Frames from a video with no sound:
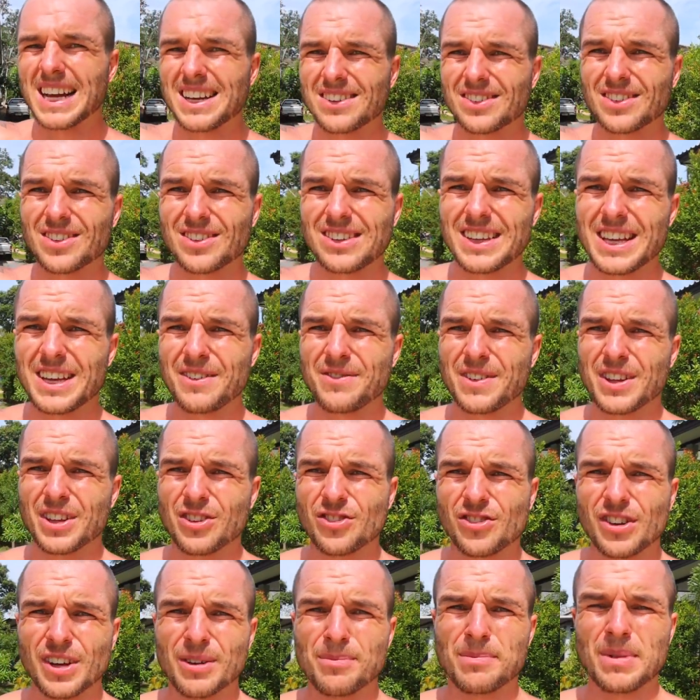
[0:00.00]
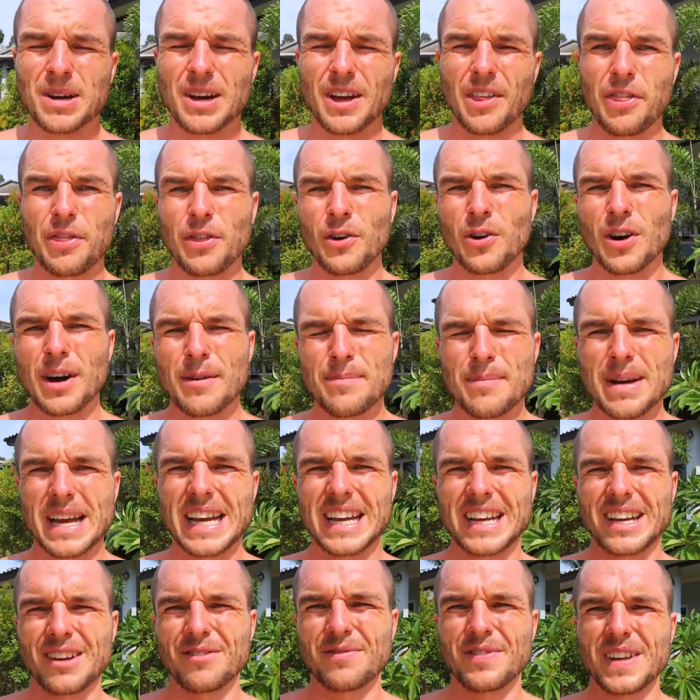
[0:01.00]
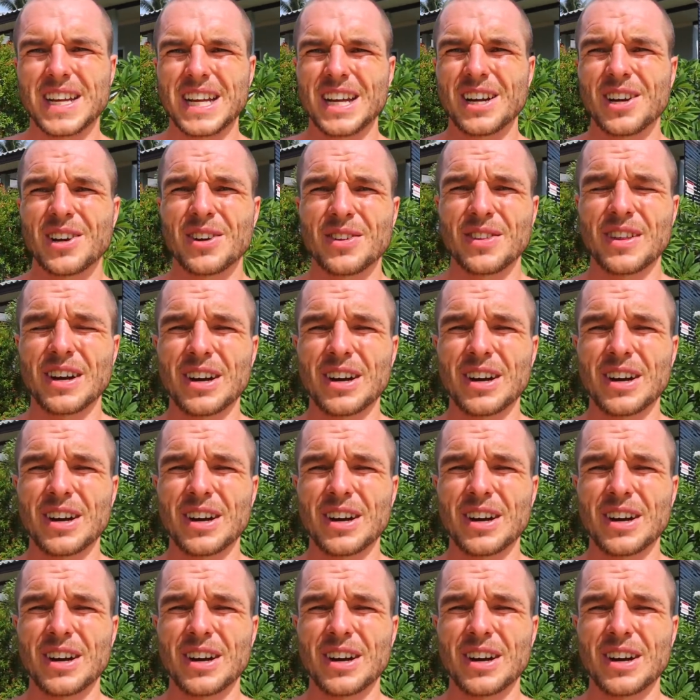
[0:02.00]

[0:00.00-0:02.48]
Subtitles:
as I was leaving the gym, I thought I'd make a video